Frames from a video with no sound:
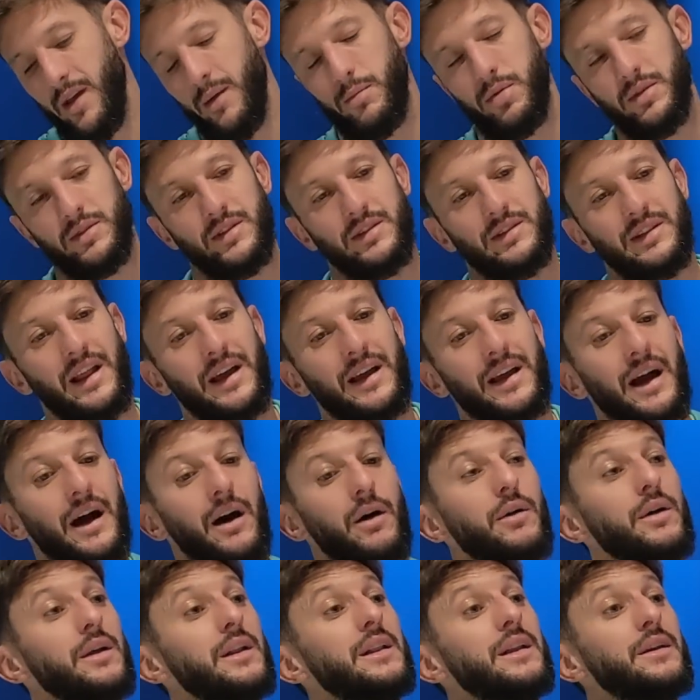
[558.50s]
puts his leg
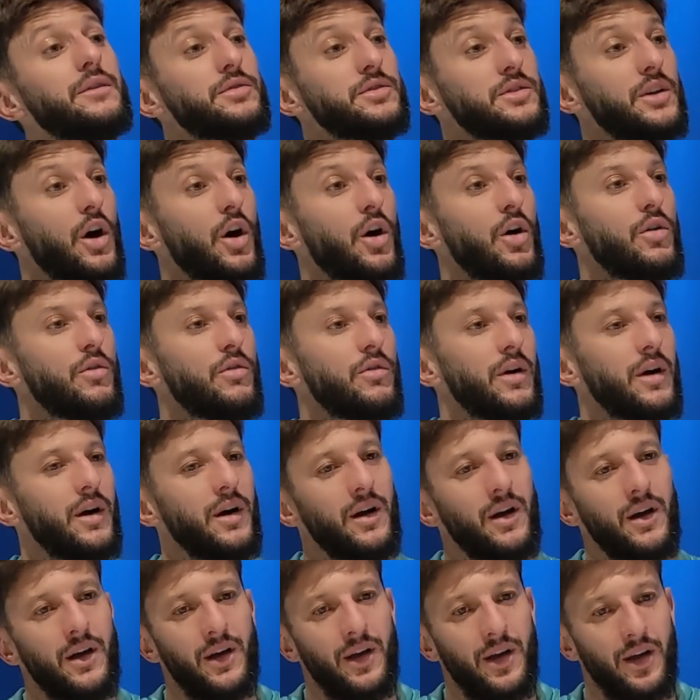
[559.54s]
out, lifts it over,
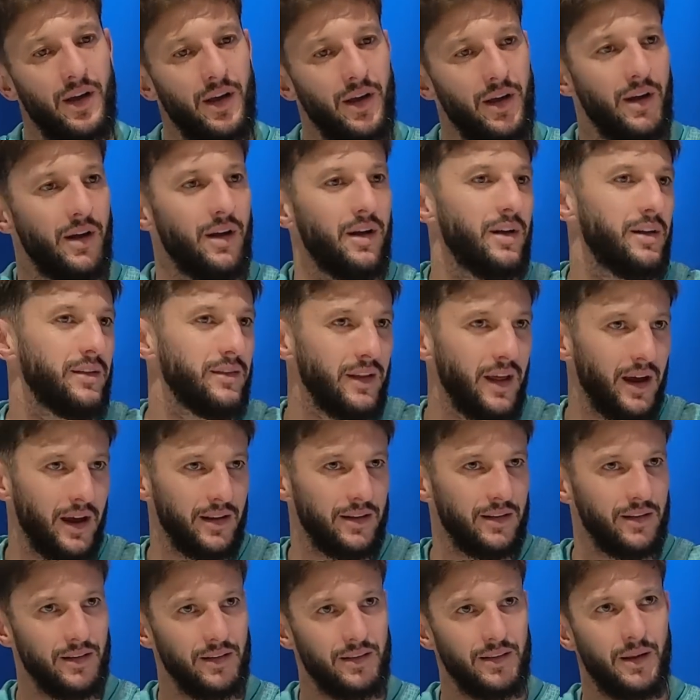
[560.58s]
and
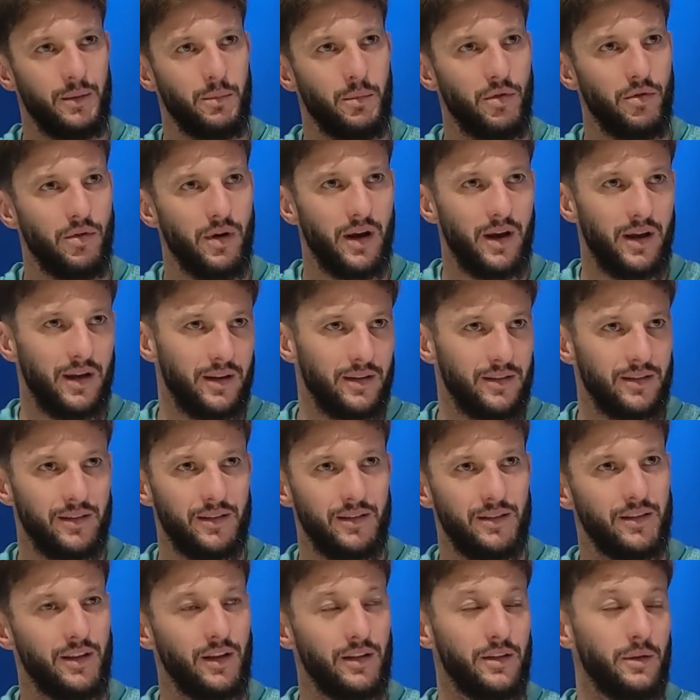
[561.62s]
then Di Maria
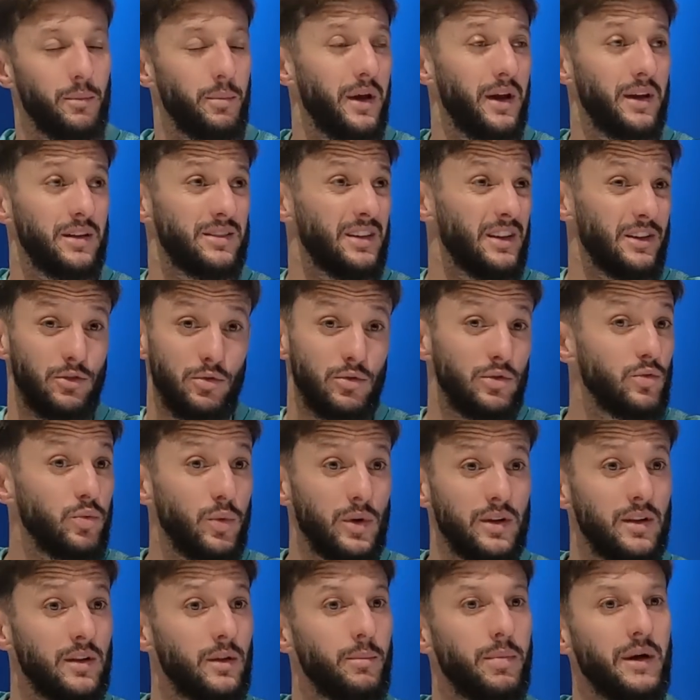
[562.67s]
done the best. It was
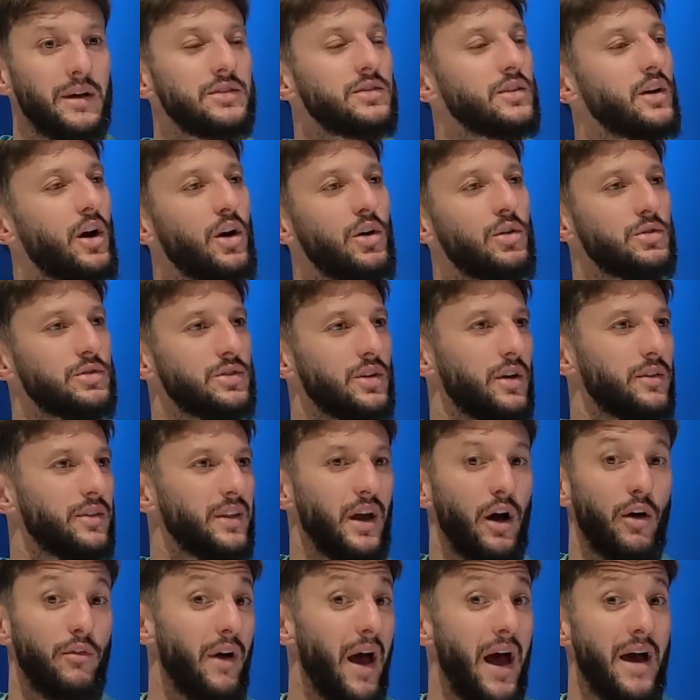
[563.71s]
one of the best goals I think
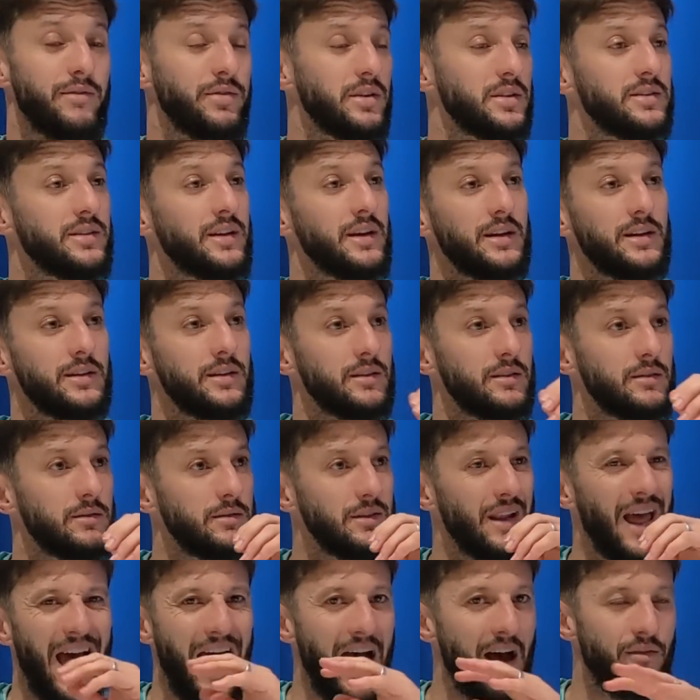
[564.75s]
I've ever seen
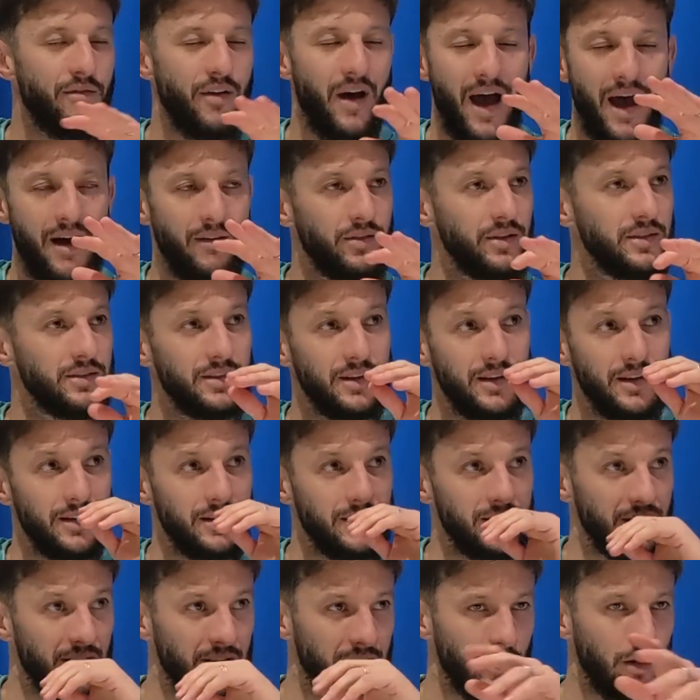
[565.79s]

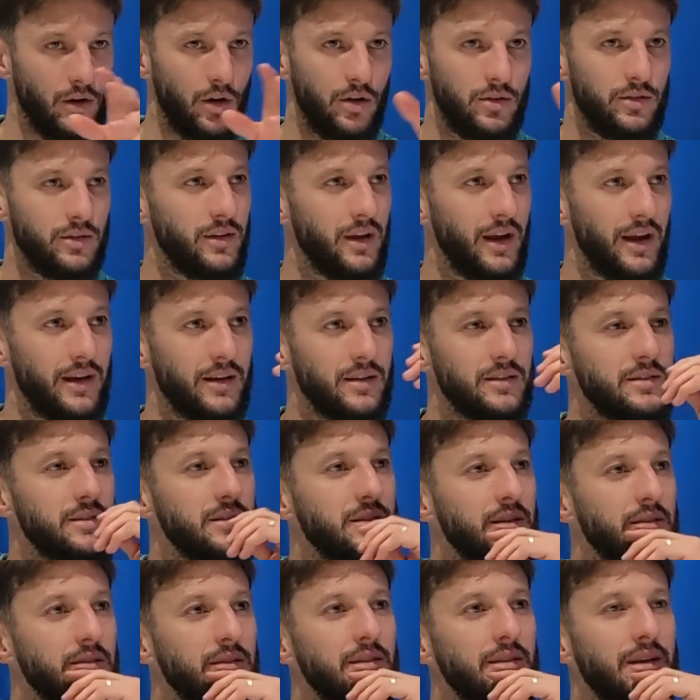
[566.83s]
in the
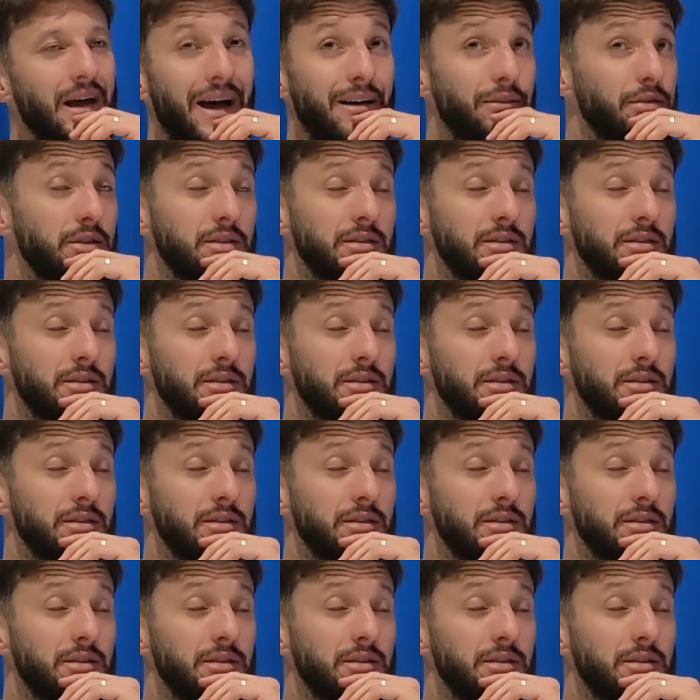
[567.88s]
context. What's